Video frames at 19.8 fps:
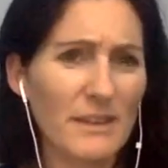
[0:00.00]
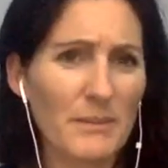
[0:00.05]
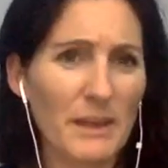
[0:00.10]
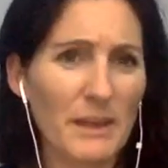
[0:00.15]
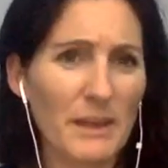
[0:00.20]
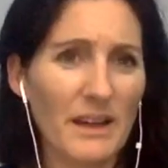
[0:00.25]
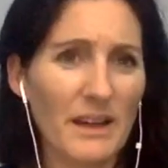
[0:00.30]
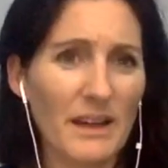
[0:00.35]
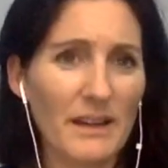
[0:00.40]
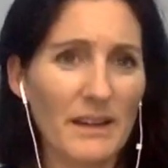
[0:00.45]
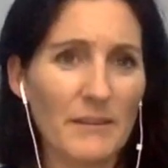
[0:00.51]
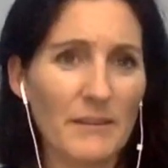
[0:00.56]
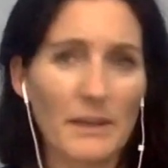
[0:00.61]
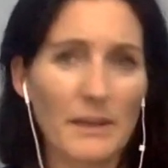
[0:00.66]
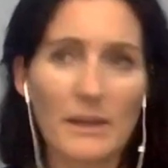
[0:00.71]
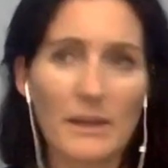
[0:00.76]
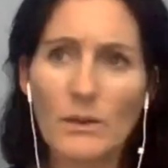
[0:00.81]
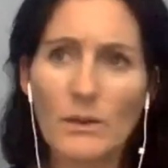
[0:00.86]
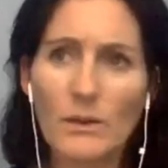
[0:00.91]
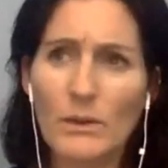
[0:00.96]
my gut? I'm like,
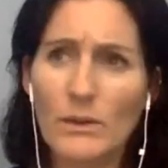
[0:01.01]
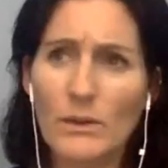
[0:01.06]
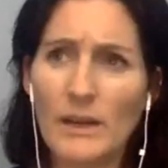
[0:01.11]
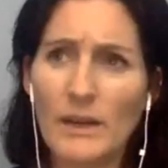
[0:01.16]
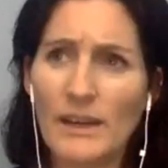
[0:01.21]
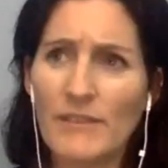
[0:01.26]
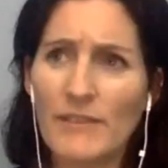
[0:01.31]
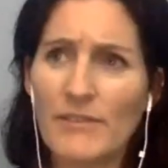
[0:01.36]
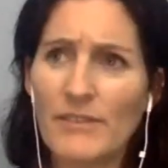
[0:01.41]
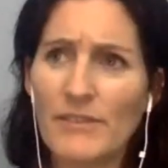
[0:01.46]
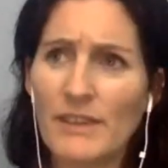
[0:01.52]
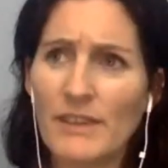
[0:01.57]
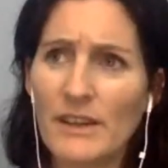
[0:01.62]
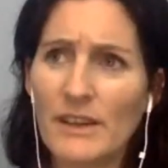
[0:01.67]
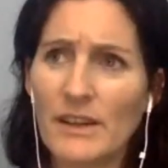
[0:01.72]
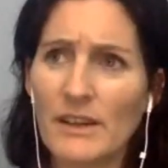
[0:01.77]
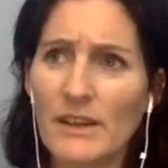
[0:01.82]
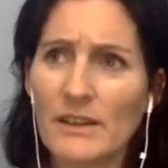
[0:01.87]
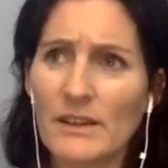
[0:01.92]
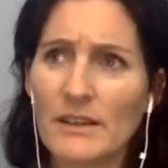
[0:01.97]
ooh, I have
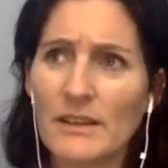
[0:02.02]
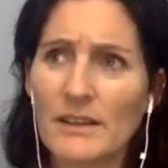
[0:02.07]
fear.